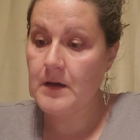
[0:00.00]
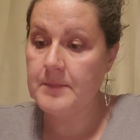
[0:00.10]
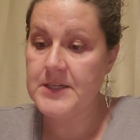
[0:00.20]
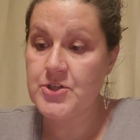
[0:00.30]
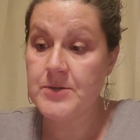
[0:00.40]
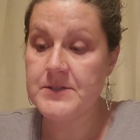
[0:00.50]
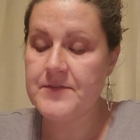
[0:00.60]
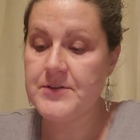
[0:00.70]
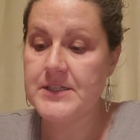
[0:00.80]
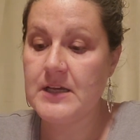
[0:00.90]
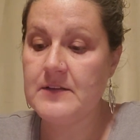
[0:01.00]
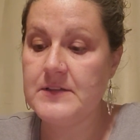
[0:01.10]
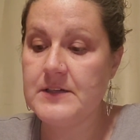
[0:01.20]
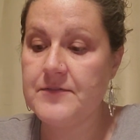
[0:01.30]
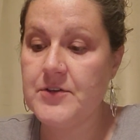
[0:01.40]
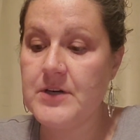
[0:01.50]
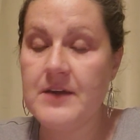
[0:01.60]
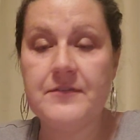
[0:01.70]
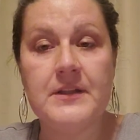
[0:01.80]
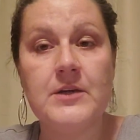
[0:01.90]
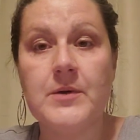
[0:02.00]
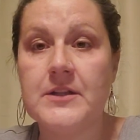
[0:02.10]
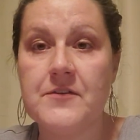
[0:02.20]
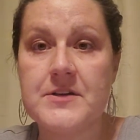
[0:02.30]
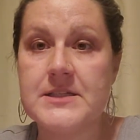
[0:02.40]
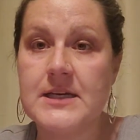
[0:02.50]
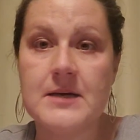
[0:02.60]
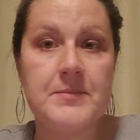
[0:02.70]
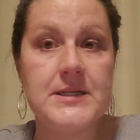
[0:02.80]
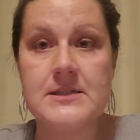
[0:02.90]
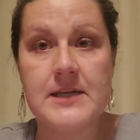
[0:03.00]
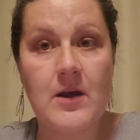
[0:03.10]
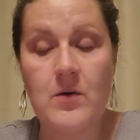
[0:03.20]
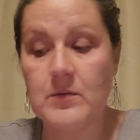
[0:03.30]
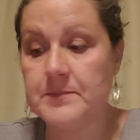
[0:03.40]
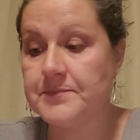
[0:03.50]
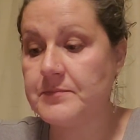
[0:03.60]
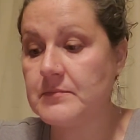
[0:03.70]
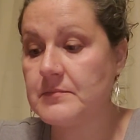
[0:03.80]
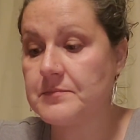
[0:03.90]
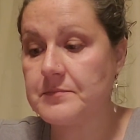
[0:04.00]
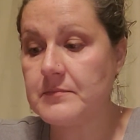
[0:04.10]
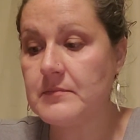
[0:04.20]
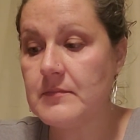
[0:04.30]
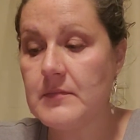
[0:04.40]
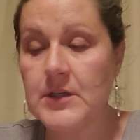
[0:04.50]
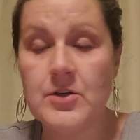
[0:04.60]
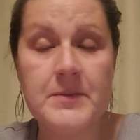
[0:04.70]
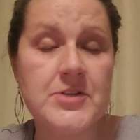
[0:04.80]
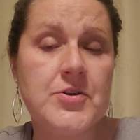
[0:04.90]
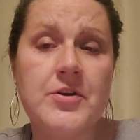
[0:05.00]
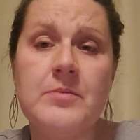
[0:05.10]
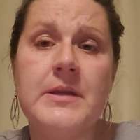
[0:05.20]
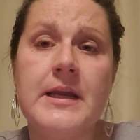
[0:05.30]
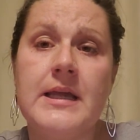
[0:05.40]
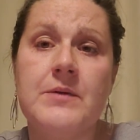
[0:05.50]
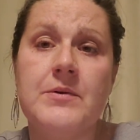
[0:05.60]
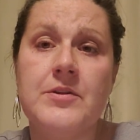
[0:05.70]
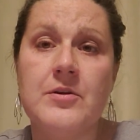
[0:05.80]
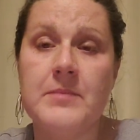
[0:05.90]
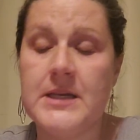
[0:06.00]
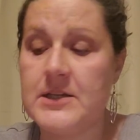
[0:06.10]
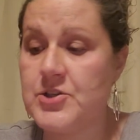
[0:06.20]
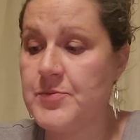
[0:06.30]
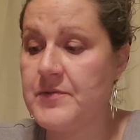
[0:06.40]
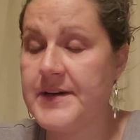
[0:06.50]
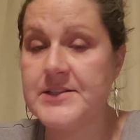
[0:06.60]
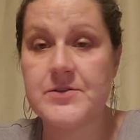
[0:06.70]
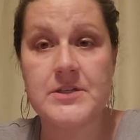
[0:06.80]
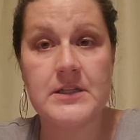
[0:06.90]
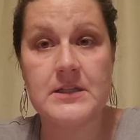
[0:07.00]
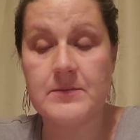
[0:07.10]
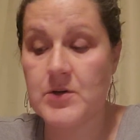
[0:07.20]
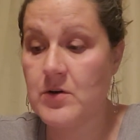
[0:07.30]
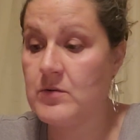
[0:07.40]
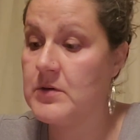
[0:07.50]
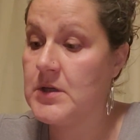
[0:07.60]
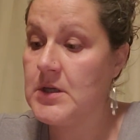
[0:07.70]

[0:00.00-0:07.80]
In terms of yourself, if you're not feeling well, if you're sick, please stay home. Make sure you're communicating with your immediate supervisor to let them know.